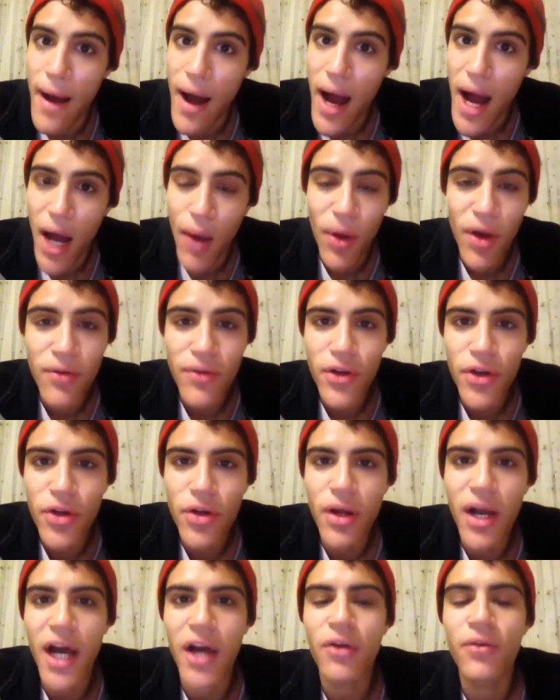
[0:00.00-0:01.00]

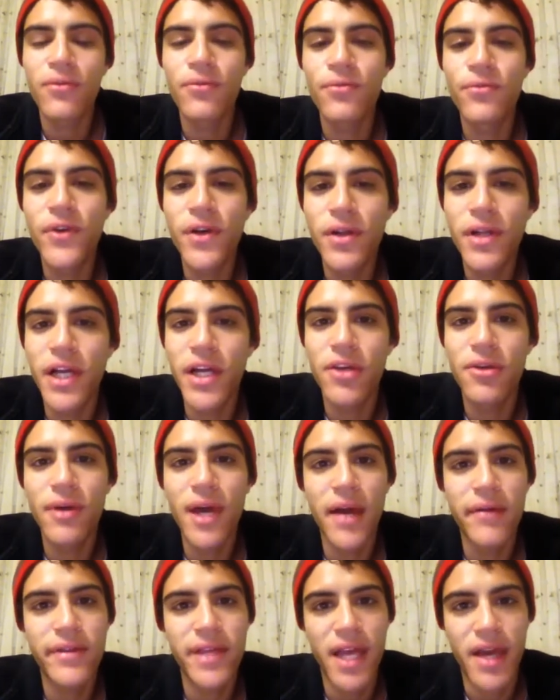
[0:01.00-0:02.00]
However, I don't feel like you
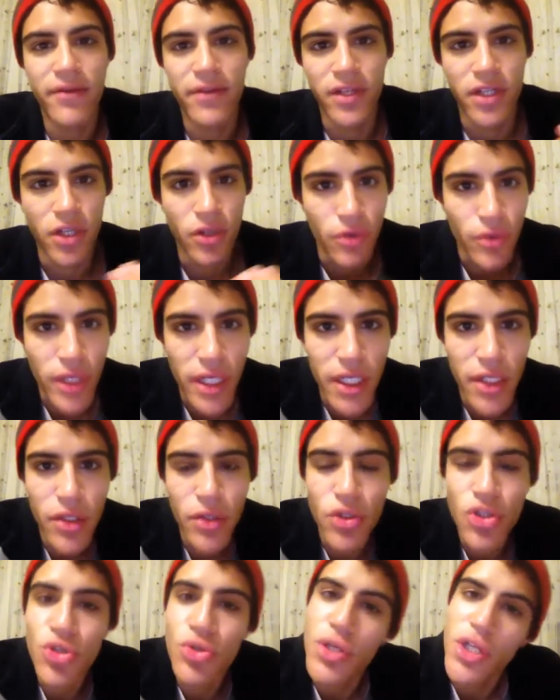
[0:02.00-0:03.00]
have to have a degree in
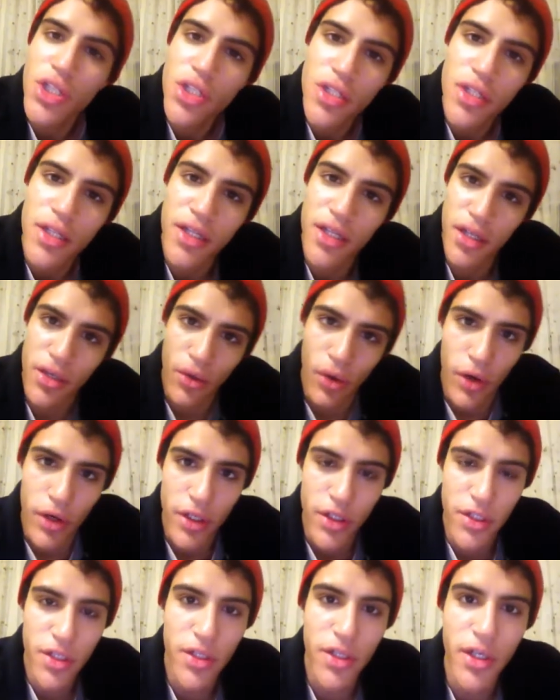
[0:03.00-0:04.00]
nutrition in
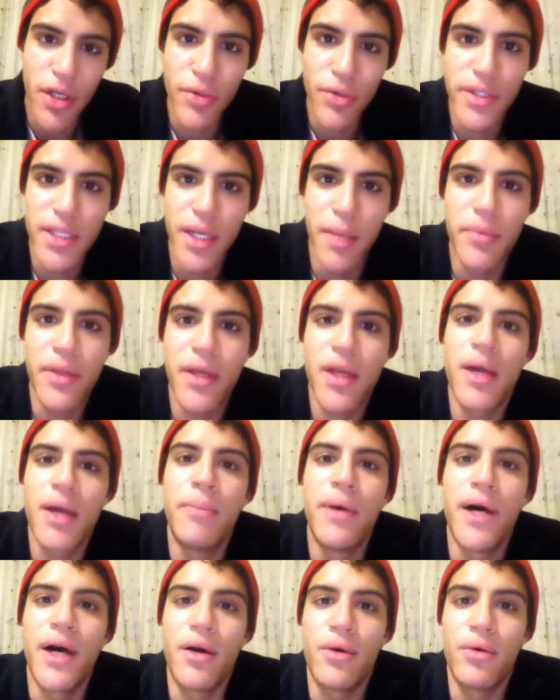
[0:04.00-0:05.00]
order to know something
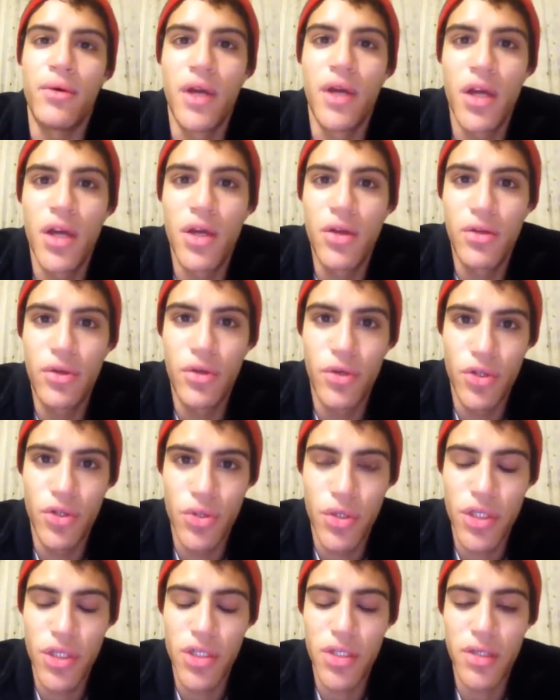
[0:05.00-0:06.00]
about
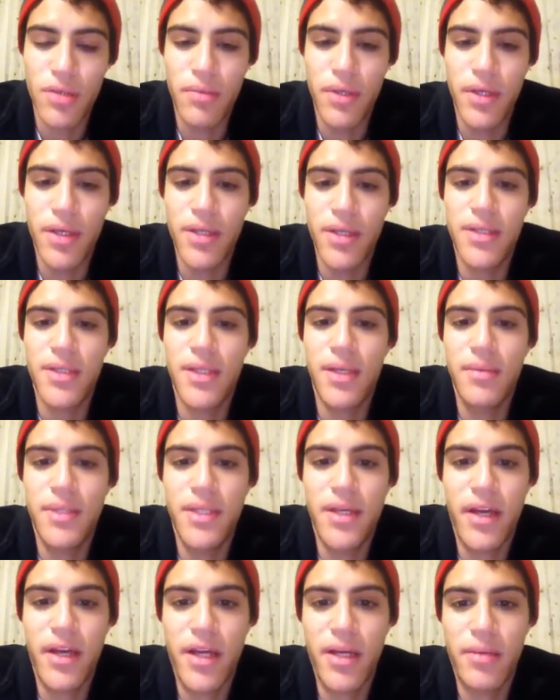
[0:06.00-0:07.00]
nutrition, because
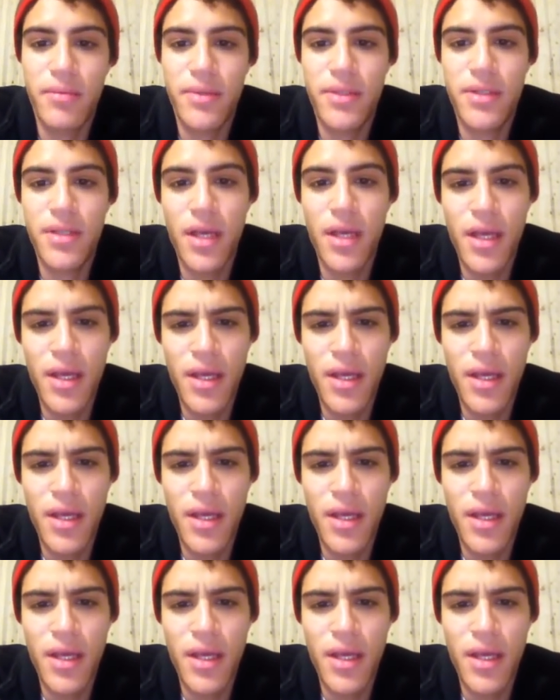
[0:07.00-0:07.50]
sometimes